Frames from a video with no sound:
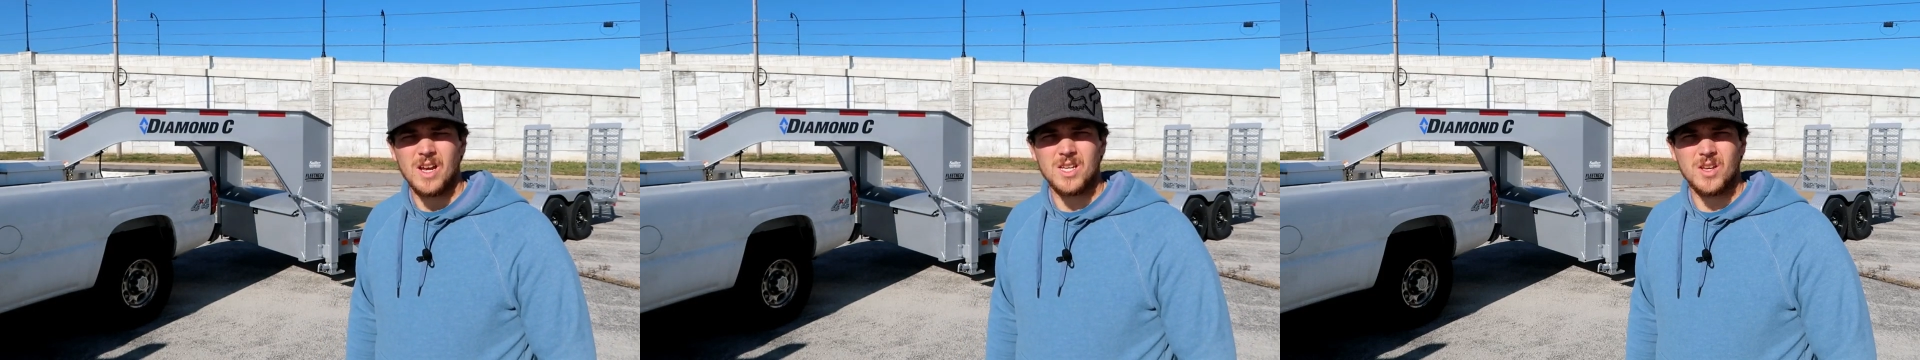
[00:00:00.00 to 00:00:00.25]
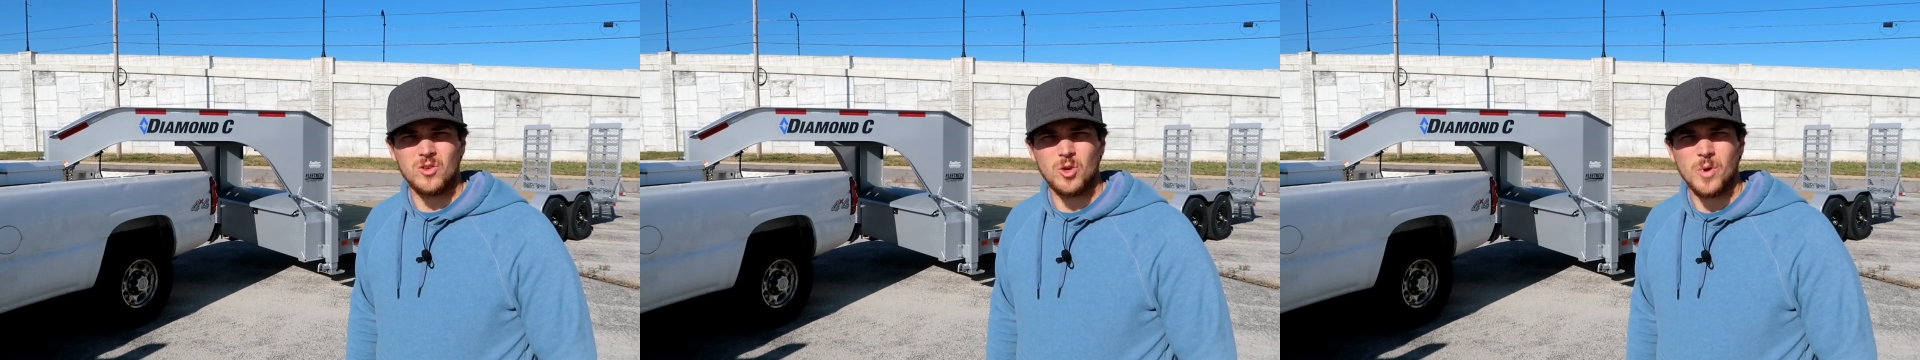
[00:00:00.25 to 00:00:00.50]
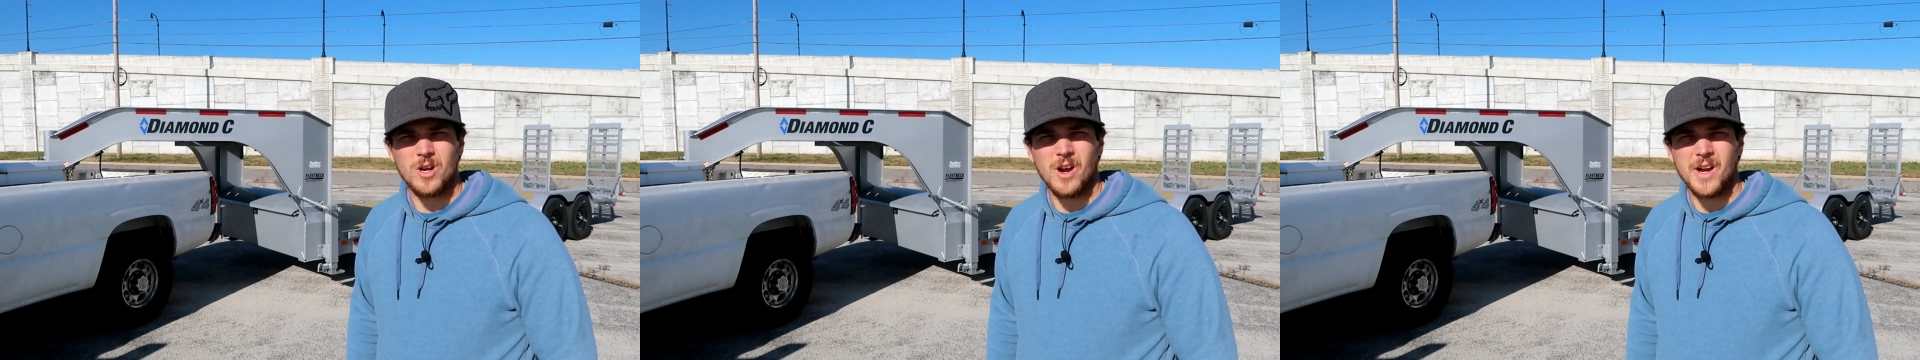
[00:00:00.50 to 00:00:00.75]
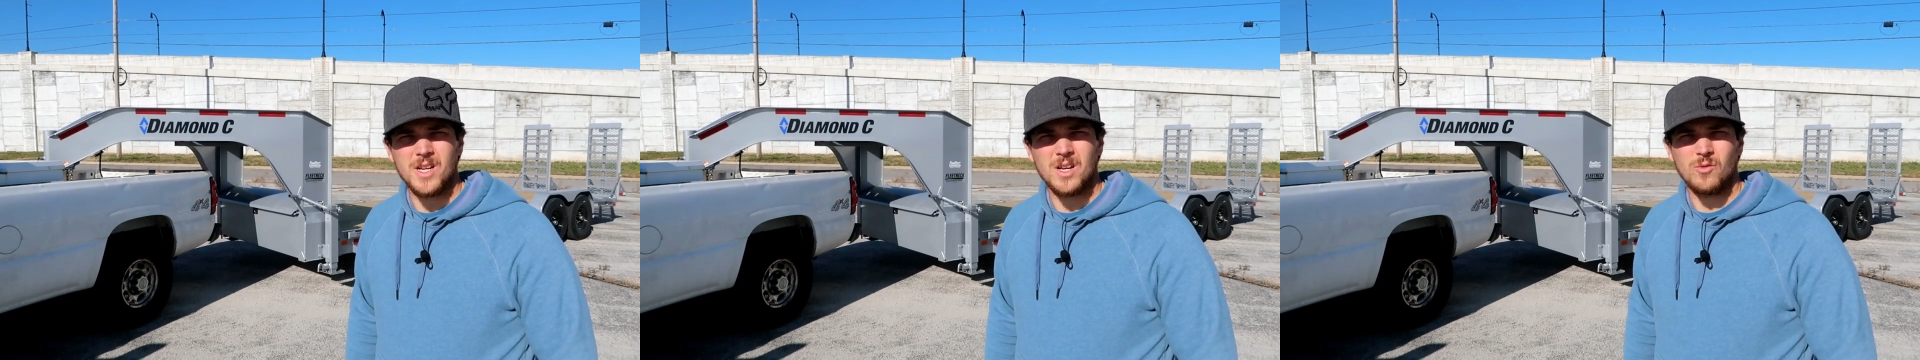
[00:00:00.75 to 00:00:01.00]
and give you a better
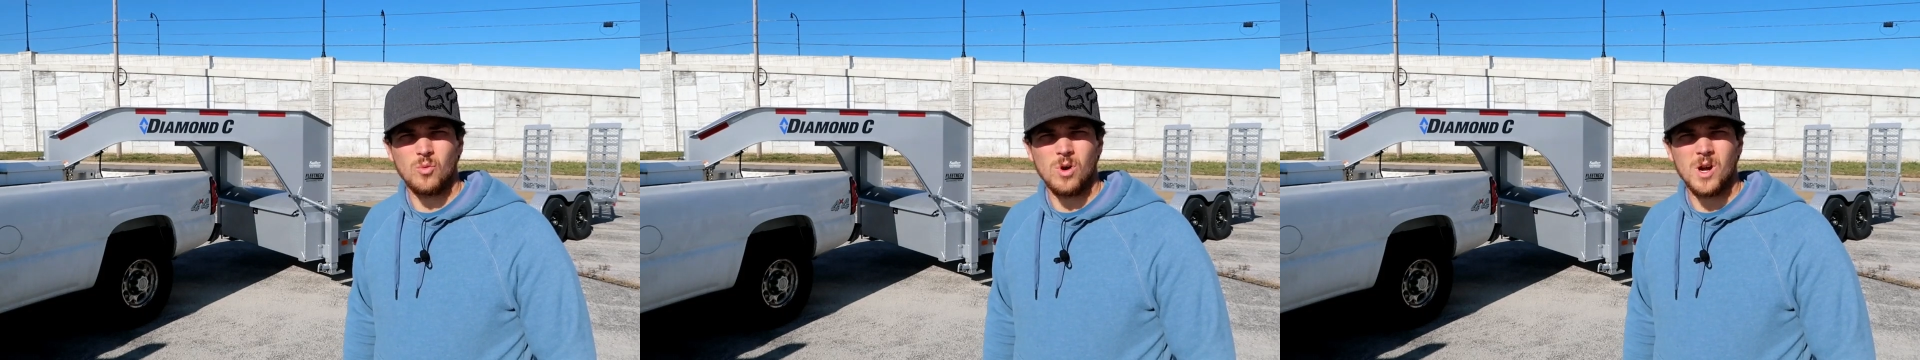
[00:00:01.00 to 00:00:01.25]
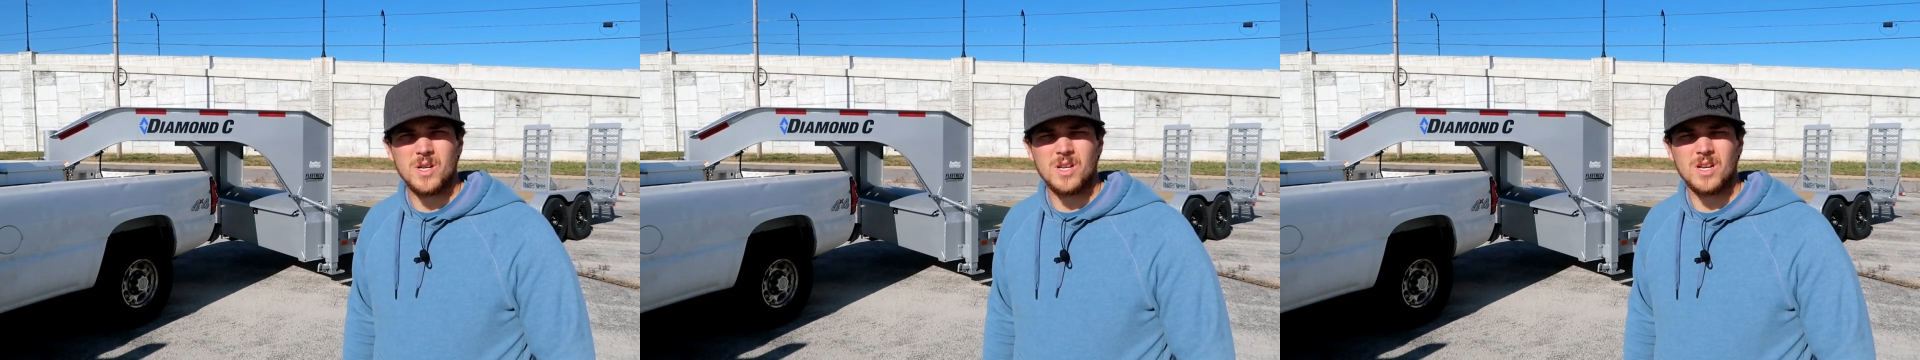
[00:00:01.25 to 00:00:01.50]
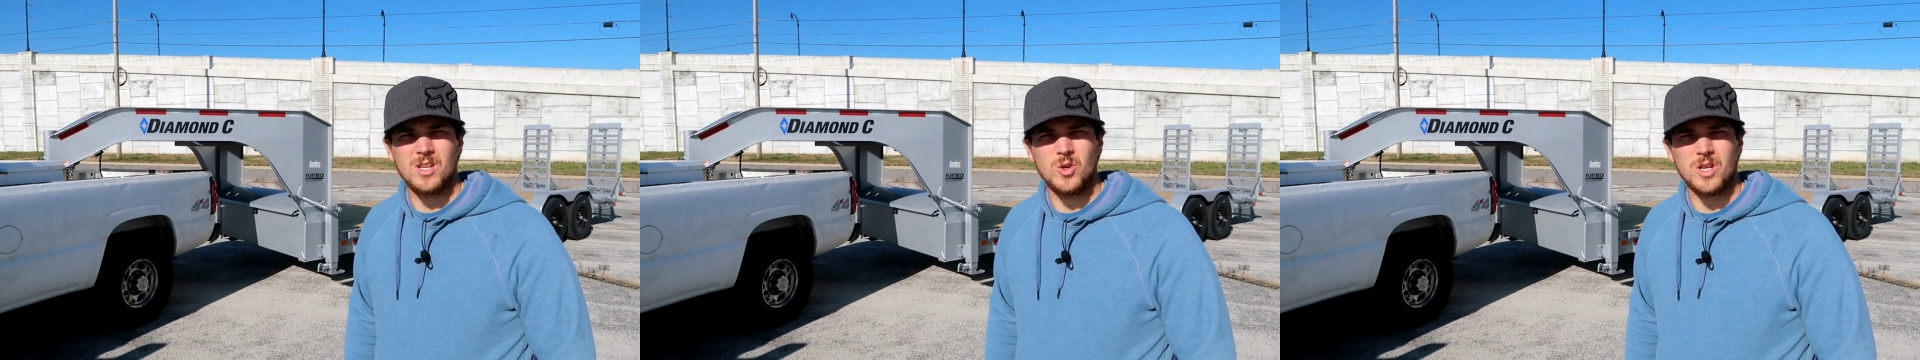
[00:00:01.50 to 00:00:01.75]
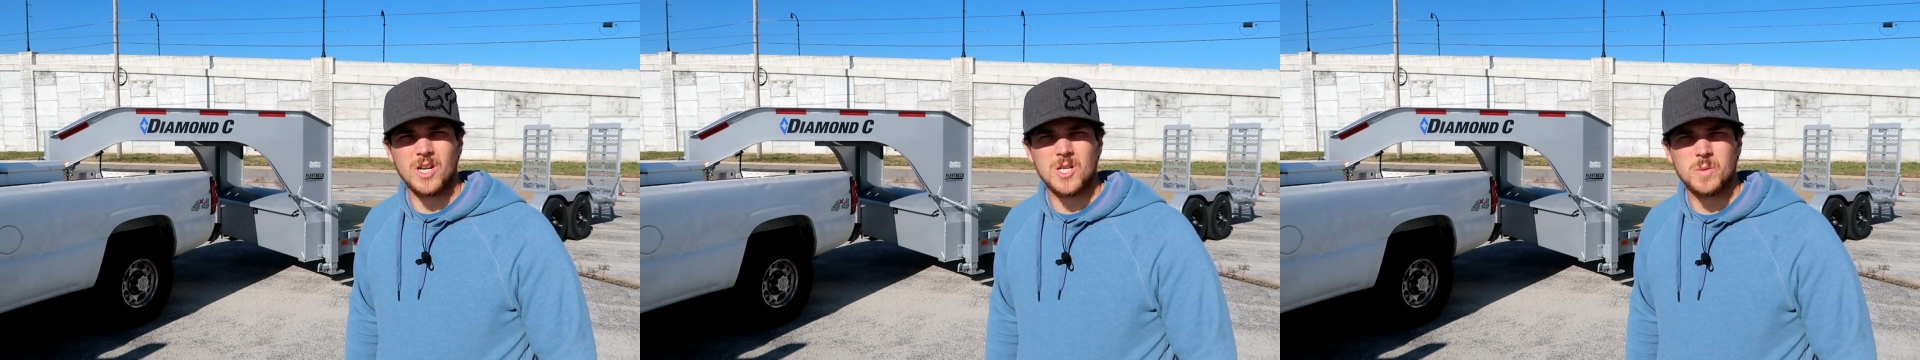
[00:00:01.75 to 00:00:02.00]
idea of what you
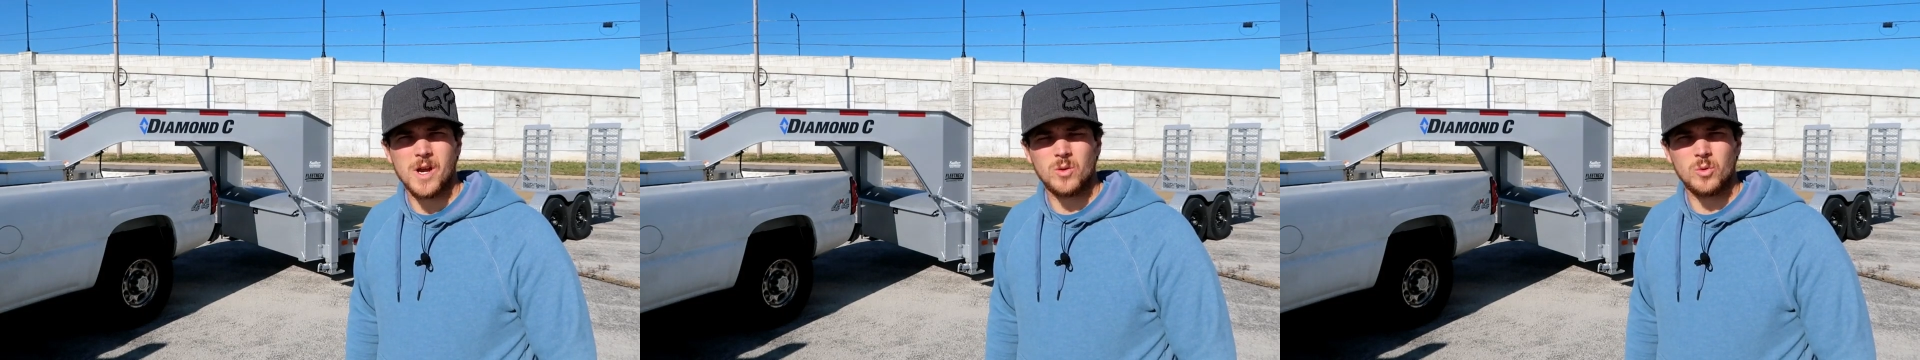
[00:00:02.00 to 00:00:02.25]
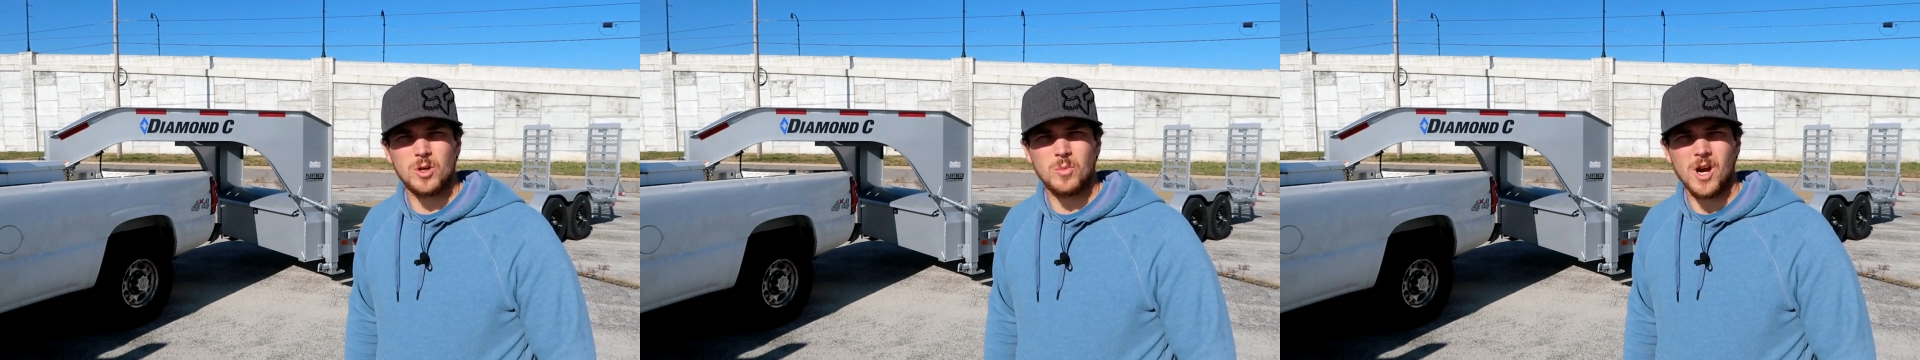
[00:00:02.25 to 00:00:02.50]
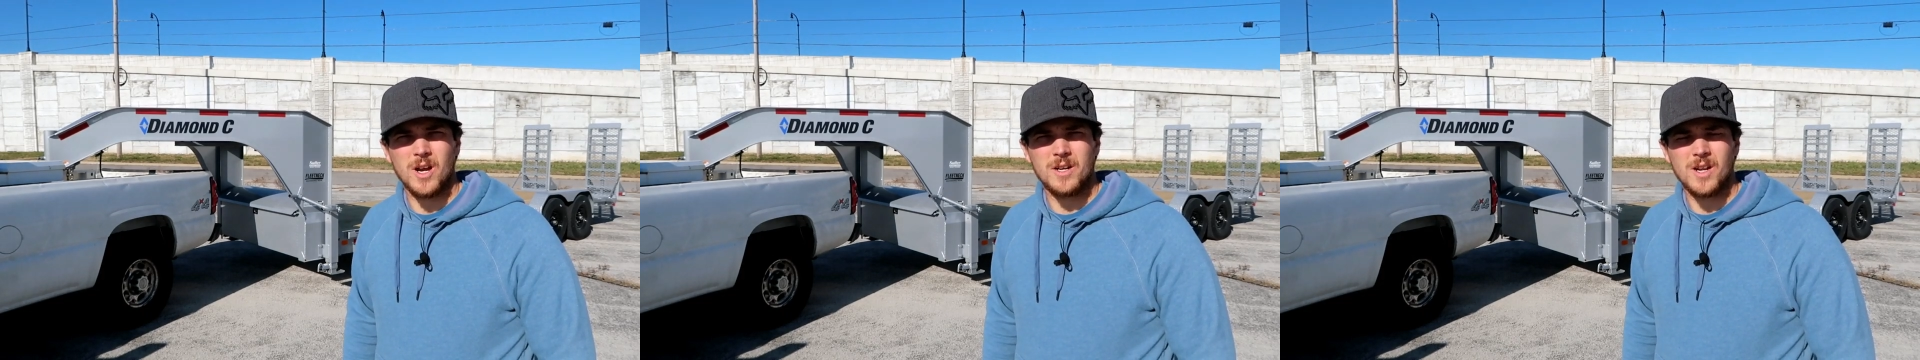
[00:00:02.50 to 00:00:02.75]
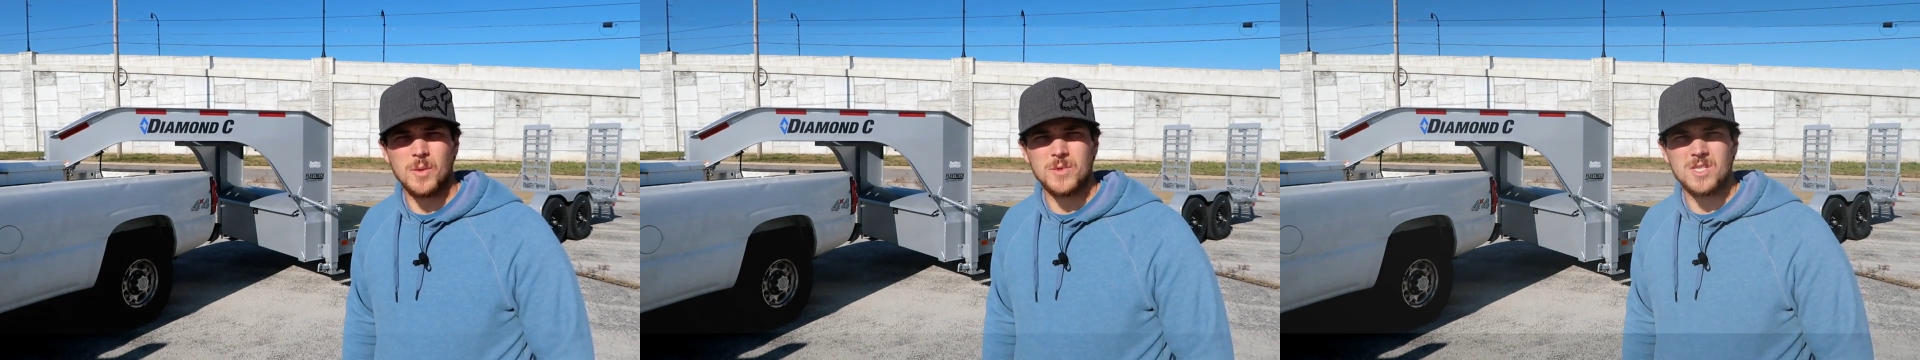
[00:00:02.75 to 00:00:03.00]
can expect when you're buying a
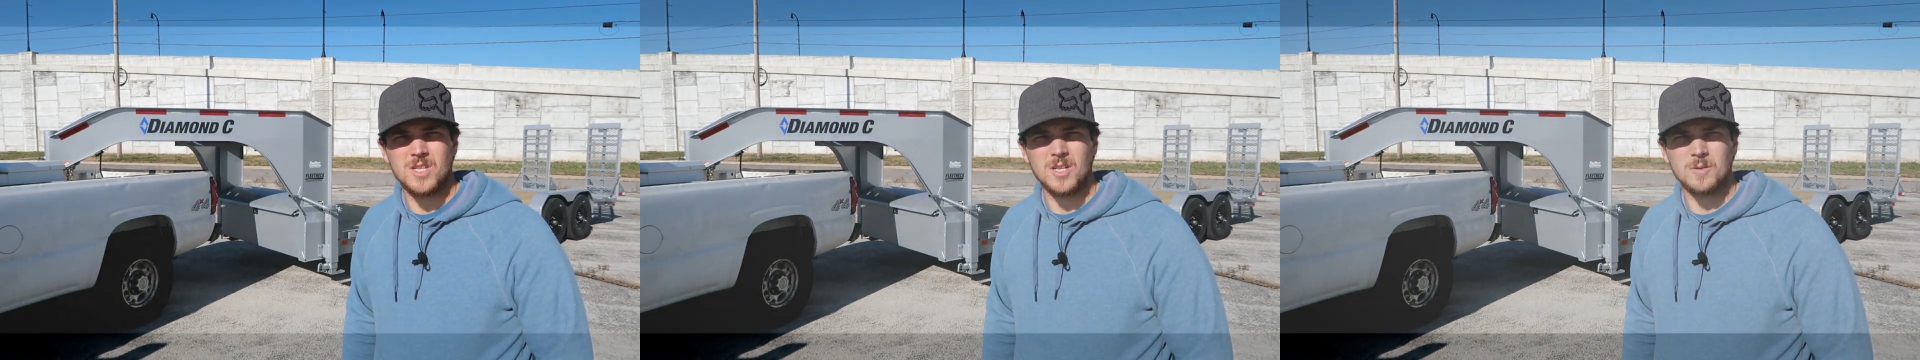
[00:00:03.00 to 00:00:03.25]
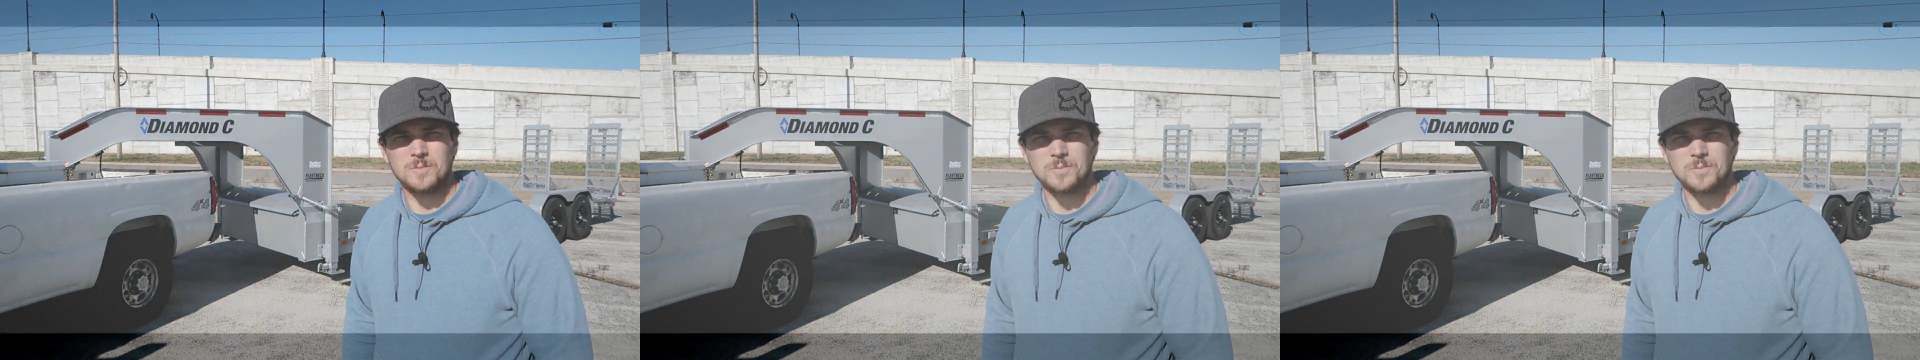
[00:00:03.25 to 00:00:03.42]
Diamond C.